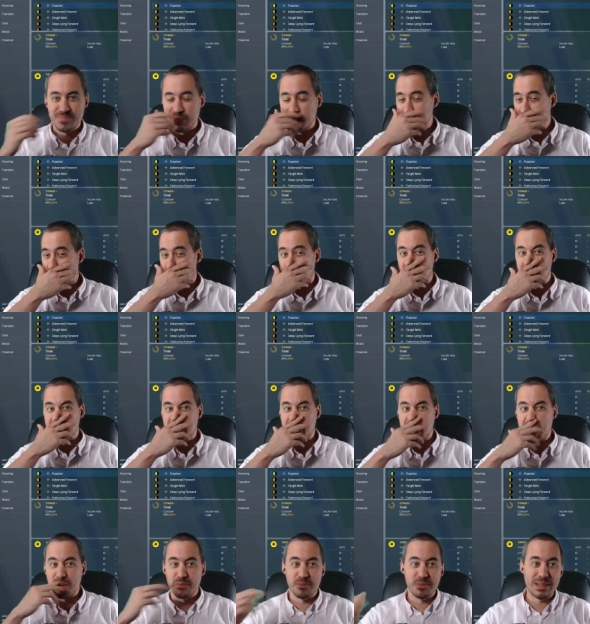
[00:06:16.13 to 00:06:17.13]
So he
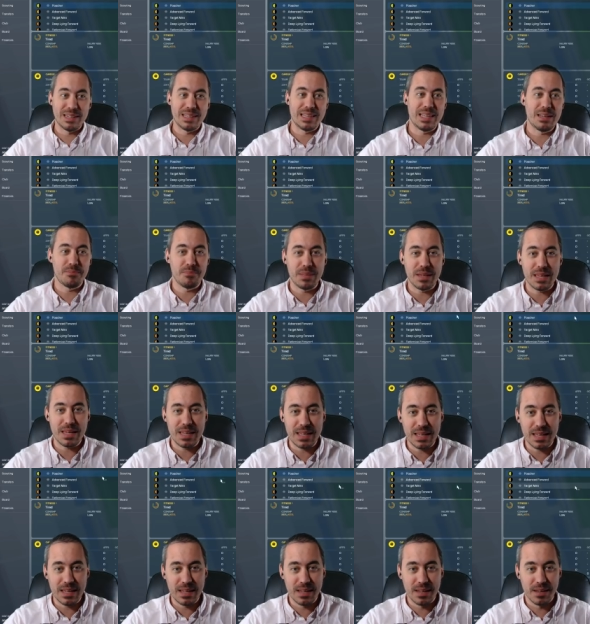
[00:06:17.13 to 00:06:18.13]
can't really
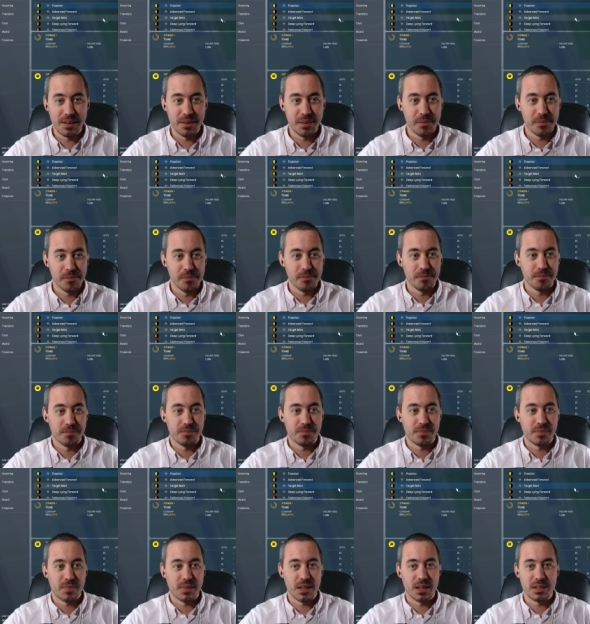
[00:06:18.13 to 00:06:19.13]
be
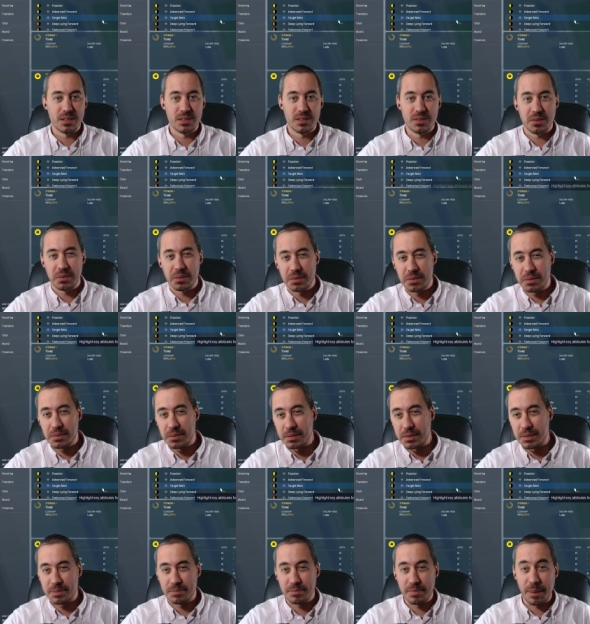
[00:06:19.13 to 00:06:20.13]
a
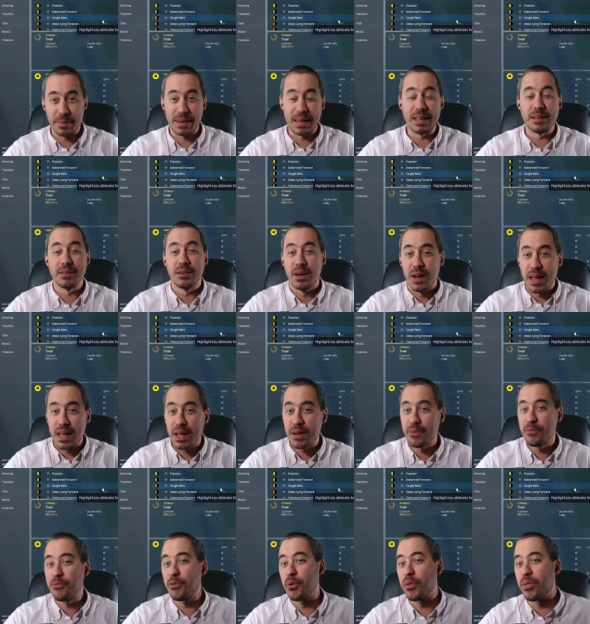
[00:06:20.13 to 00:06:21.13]
target. I mean,
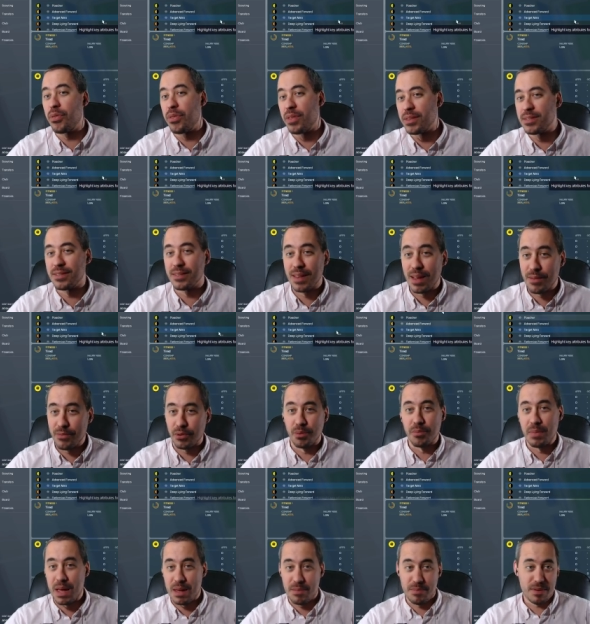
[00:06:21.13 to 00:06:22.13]
for this level,
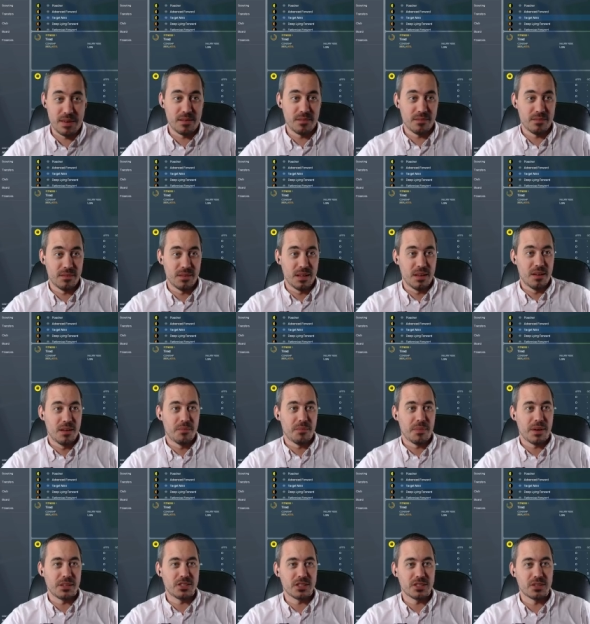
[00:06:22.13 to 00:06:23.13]
maybe.
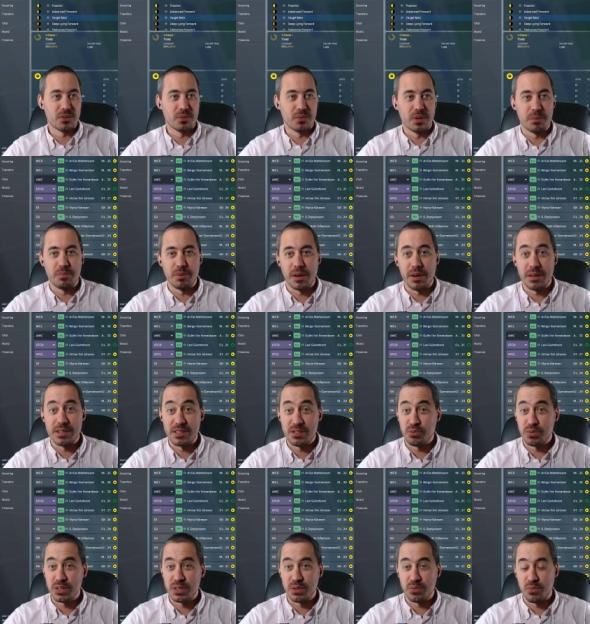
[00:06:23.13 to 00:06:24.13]
I just don't want to play. He's
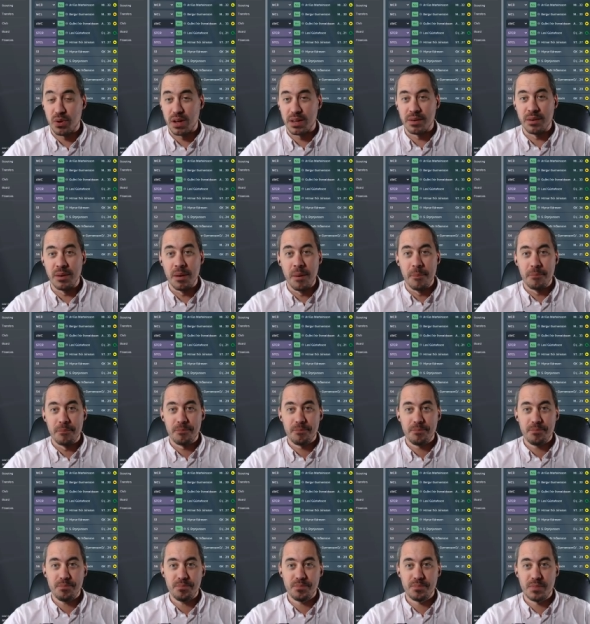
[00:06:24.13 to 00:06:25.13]
21.
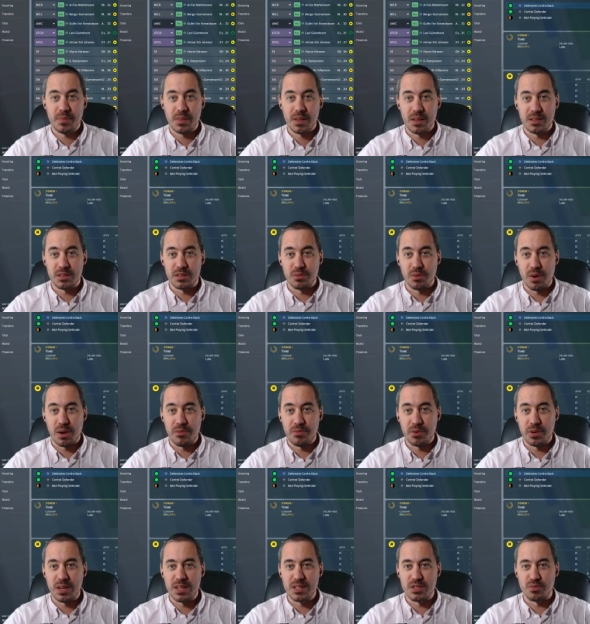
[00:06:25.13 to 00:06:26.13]
Is he right
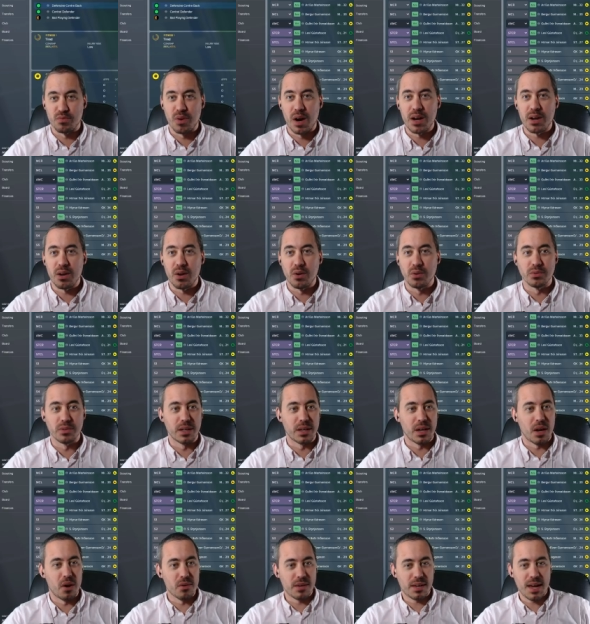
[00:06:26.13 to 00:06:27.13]
footed? He's right only.
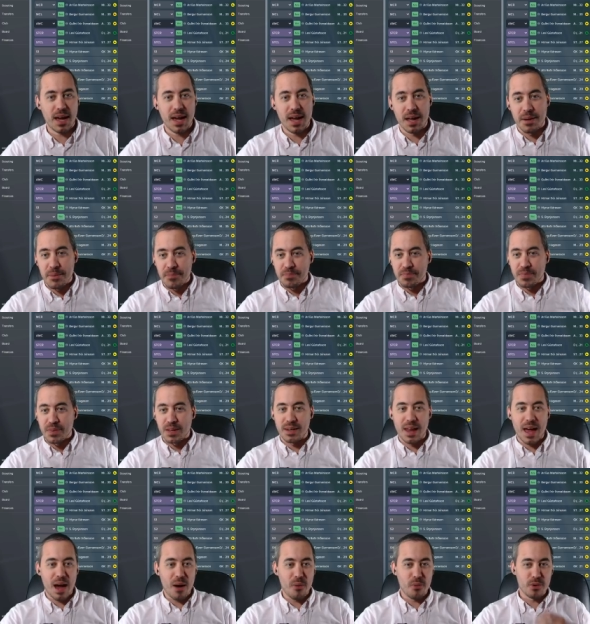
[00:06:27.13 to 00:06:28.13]
Okay,
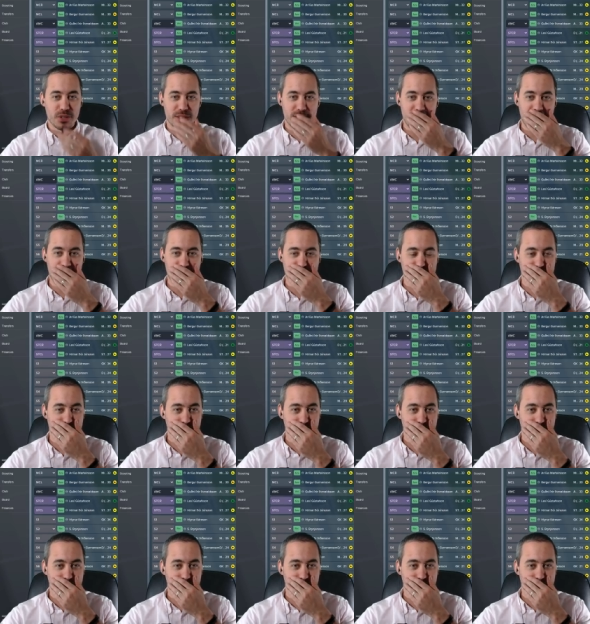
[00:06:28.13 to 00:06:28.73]
now we're set.